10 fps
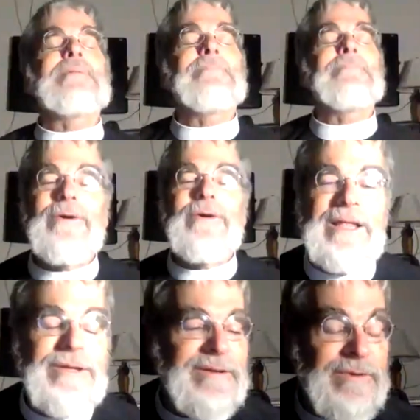parallel
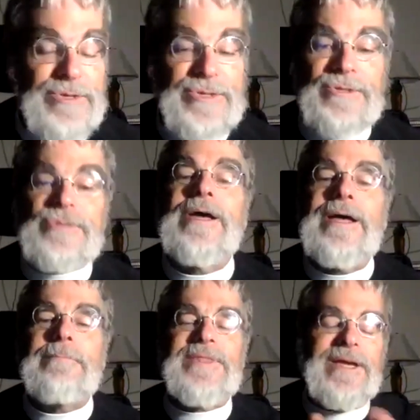universes,
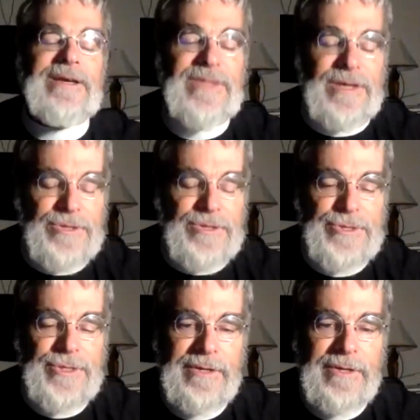but think of
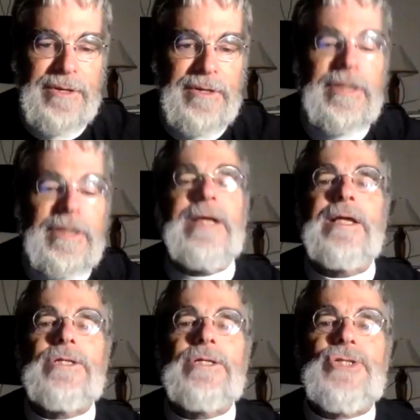this.
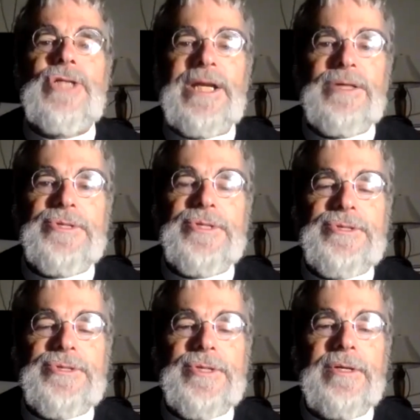
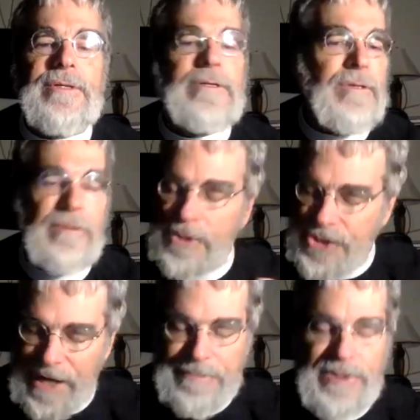Genesis
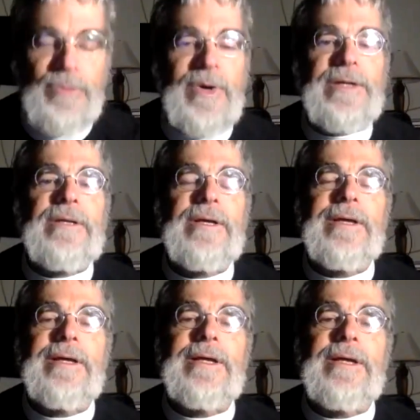chapter 1
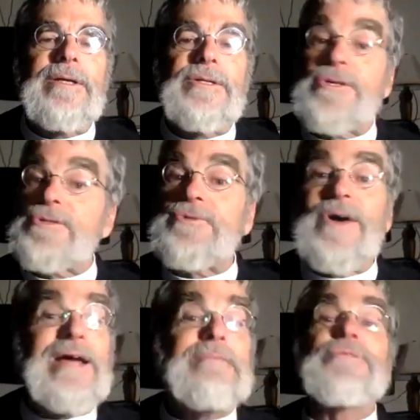
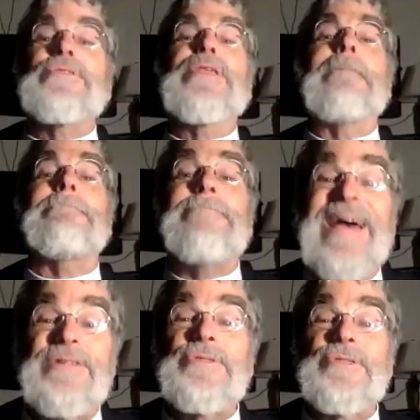describes the
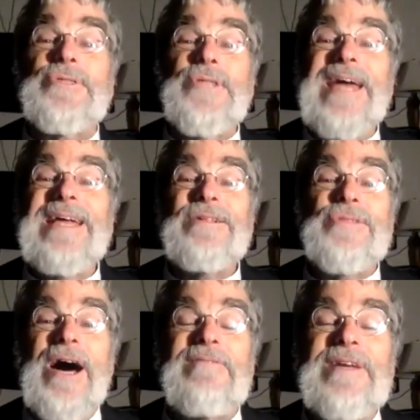best science
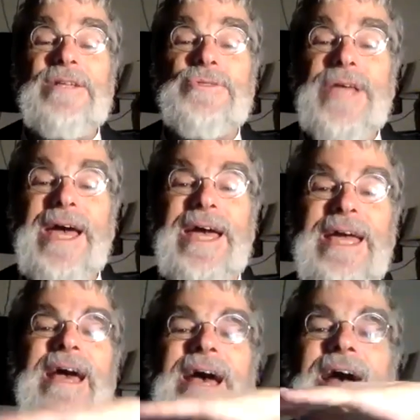of its
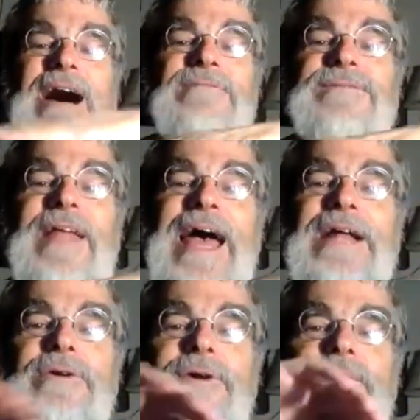day, a flat
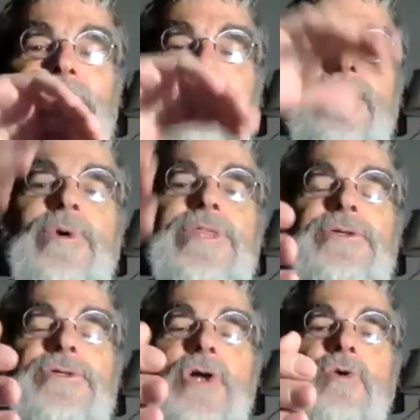earth with a
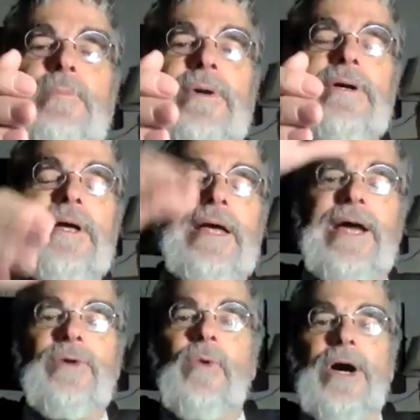dome
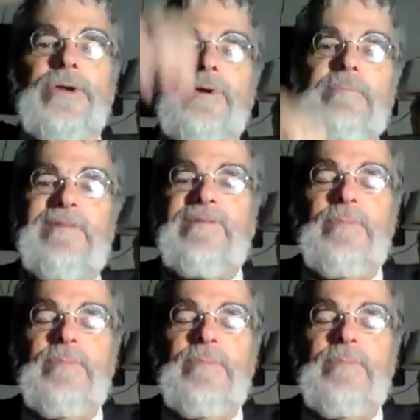and water above and